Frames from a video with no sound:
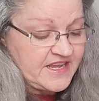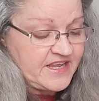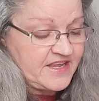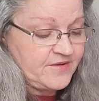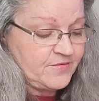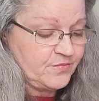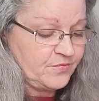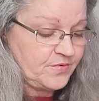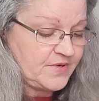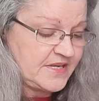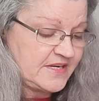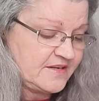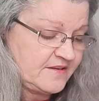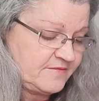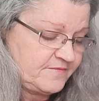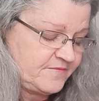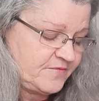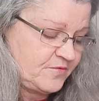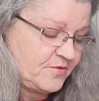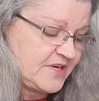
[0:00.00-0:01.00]
and read
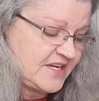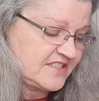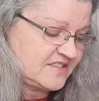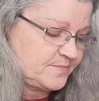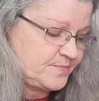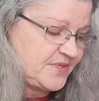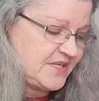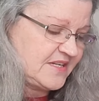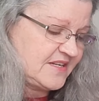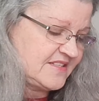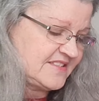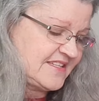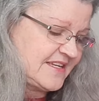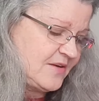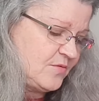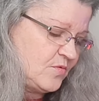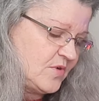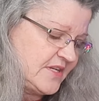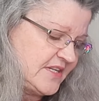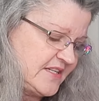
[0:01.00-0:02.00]
it for us because I
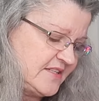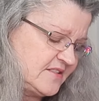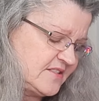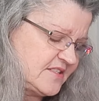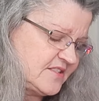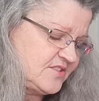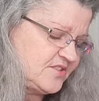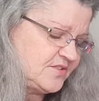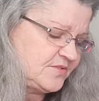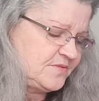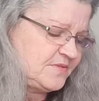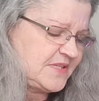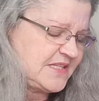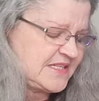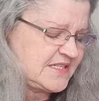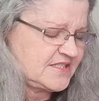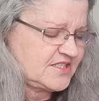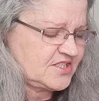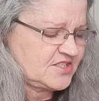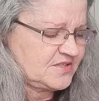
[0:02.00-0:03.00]
wanted to do
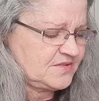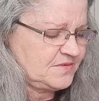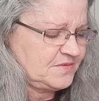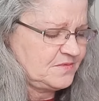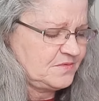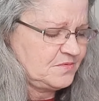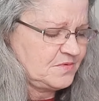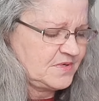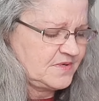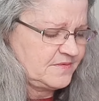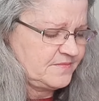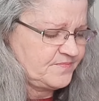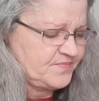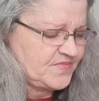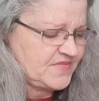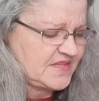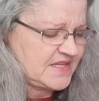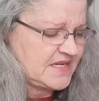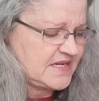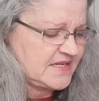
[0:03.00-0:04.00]
these two
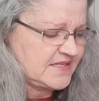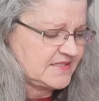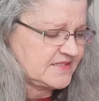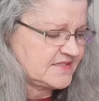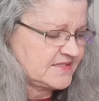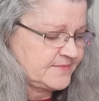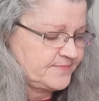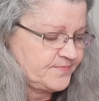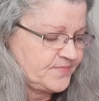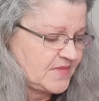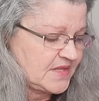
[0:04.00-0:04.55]
things.